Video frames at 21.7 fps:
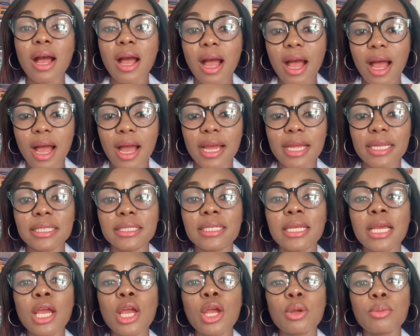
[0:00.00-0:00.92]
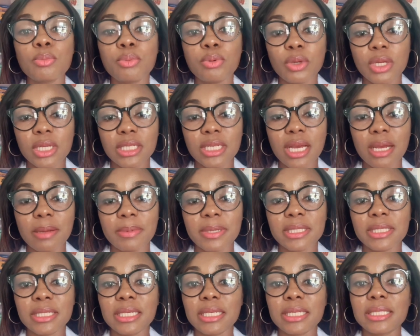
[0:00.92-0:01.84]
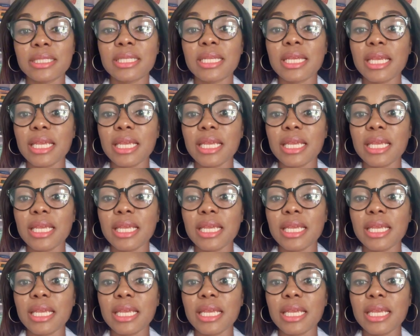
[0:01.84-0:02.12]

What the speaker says: and prediabetes